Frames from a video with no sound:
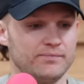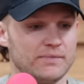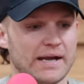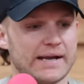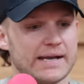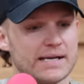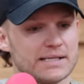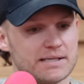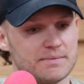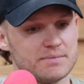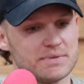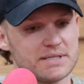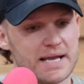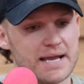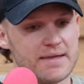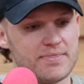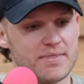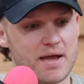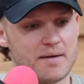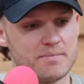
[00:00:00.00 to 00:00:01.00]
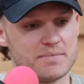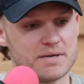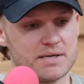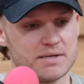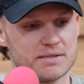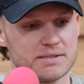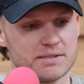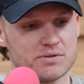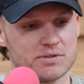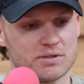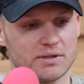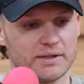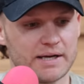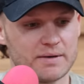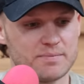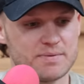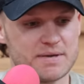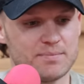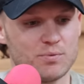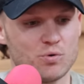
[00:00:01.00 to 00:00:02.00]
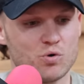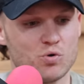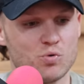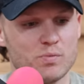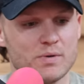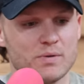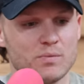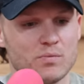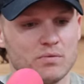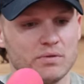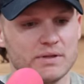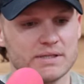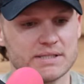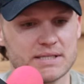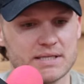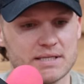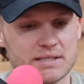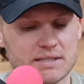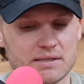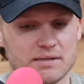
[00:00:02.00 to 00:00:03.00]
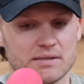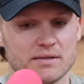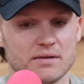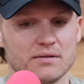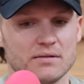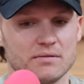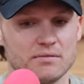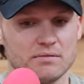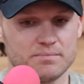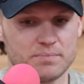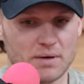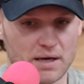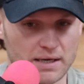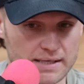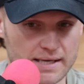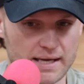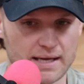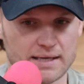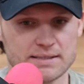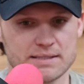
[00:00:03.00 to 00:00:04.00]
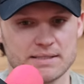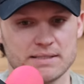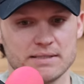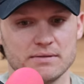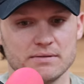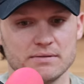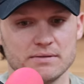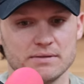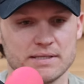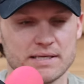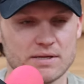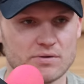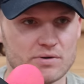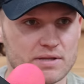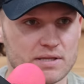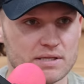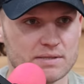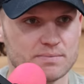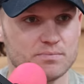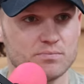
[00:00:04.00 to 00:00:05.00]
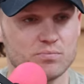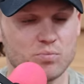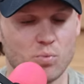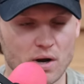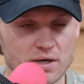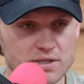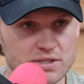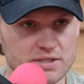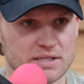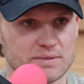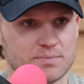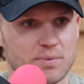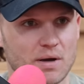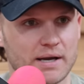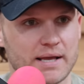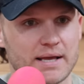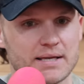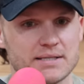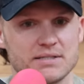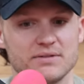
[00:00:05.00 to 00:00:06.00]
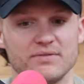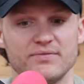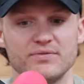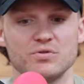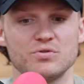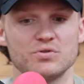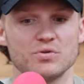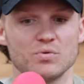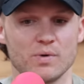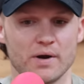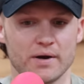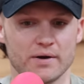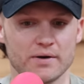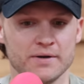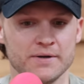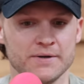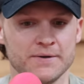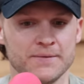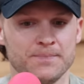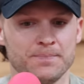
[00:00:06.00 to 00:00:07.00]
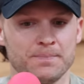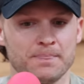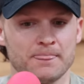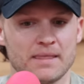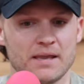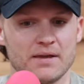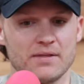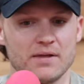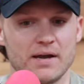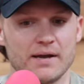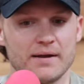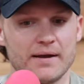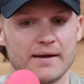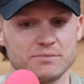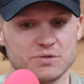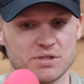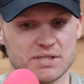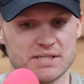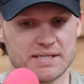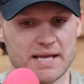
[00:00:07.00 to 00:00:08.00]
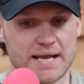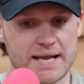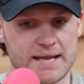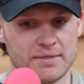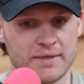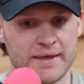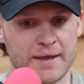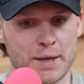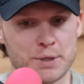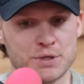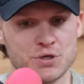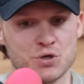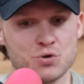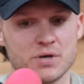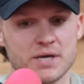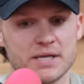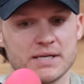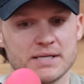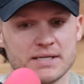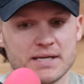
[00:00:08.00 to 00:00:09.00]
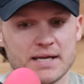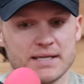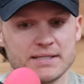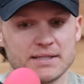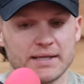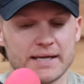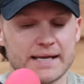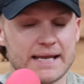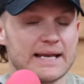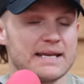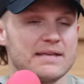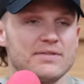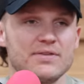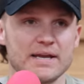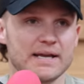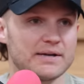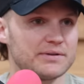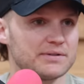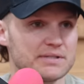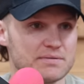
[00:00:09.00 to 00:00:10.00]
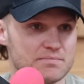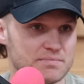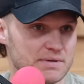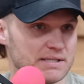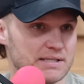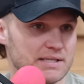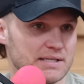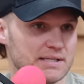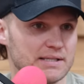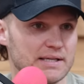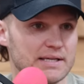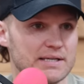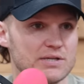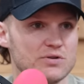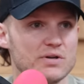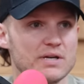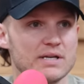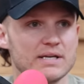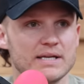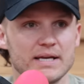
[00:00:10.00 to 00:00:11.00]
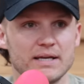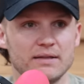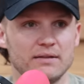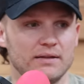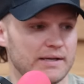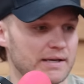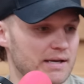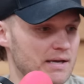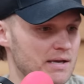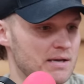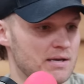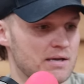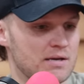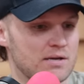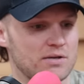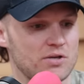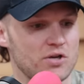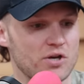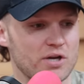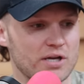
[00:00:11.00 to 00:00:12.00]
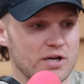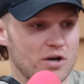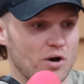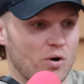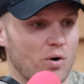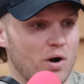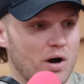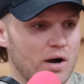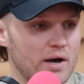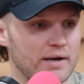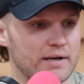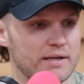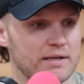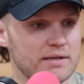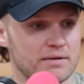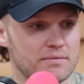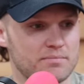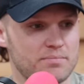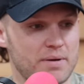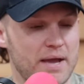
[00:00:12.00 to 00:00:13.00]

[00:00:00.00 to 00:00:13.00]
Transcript: I guess I'm saying that because there's a lot of people who will be listening to the podcast and hearing this, watching this podcast in the future where I'm just saying that you can, it's like anything else in business. Like you can get like, you can go on and